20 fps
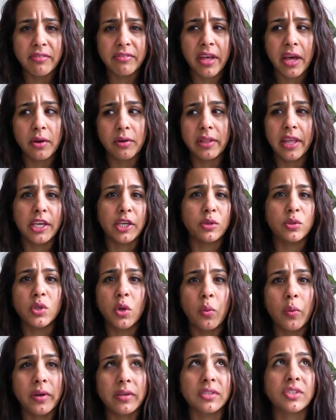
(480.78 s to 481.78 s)
of that, or like you
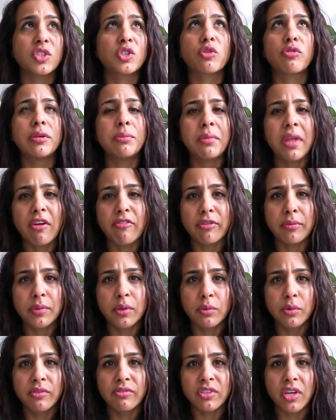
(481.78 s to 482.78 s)
don't want to scream that from
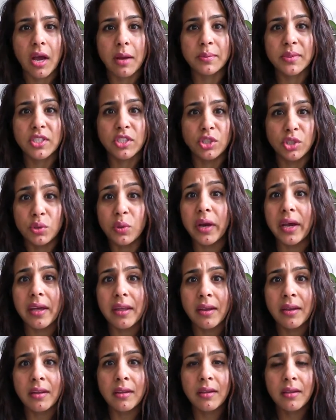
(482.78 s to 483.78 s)
the rooftops. Do it.
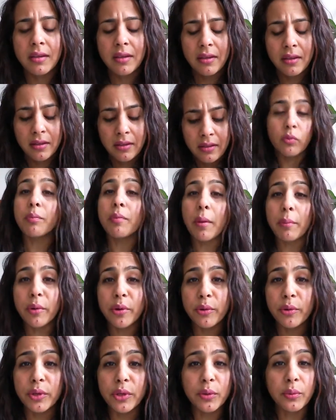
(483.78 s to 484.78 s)
Remember
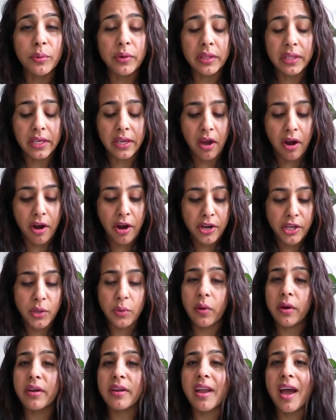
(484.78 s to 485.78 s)
who you really are.
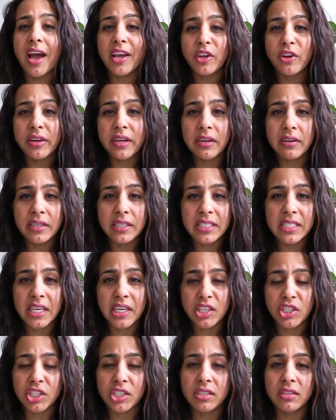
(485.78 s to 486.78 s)
You are not your
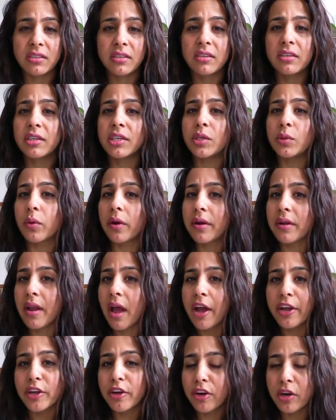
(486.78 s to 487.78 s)
irritation. You are
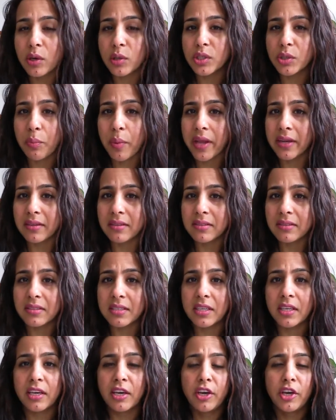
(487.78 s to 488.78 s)
not your
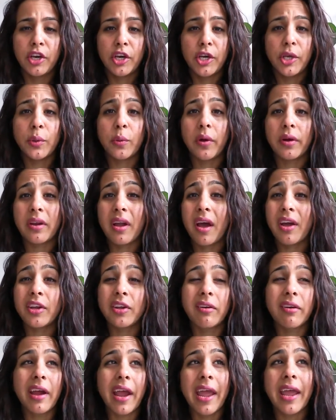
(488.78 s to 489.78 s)
codependency. You are not
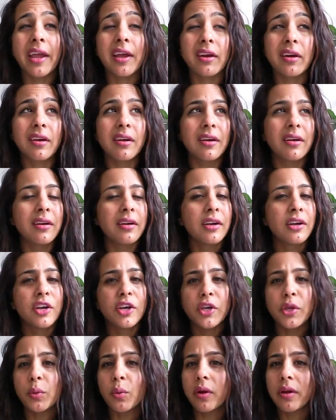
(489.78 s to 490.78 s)
your anger.
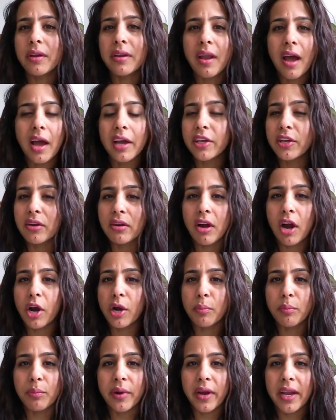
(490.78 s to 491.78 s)
You are not your
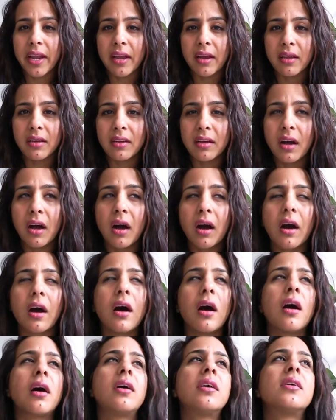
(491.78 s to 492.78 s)
heartbreak. Oh,